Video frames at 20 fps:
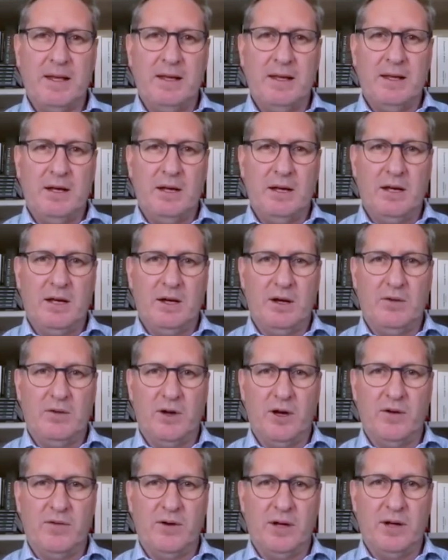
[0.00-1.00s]
of
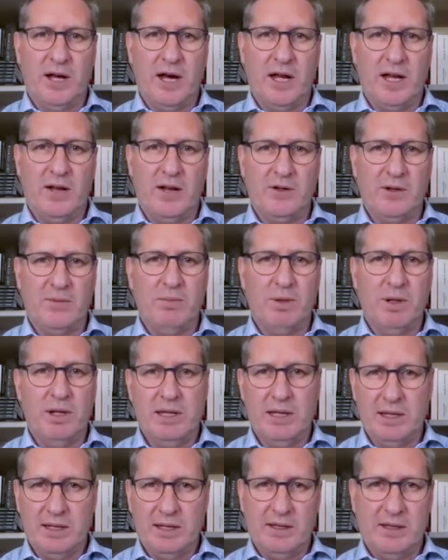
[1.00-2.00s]
over 900
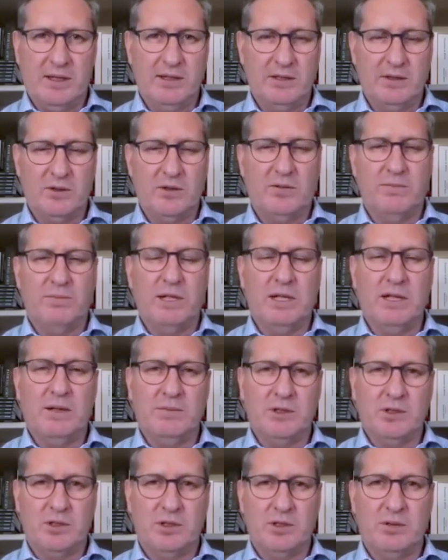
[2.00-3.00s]
billion in the sort of
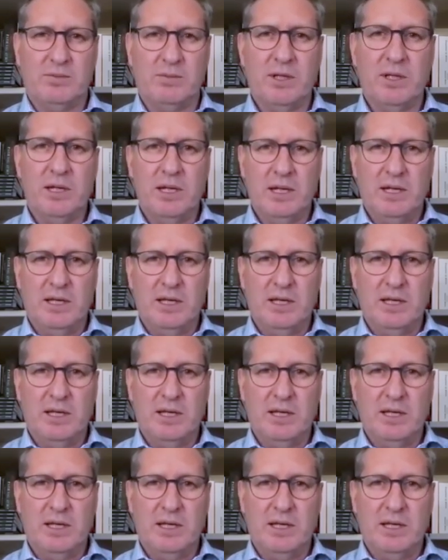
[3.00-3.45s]
medium term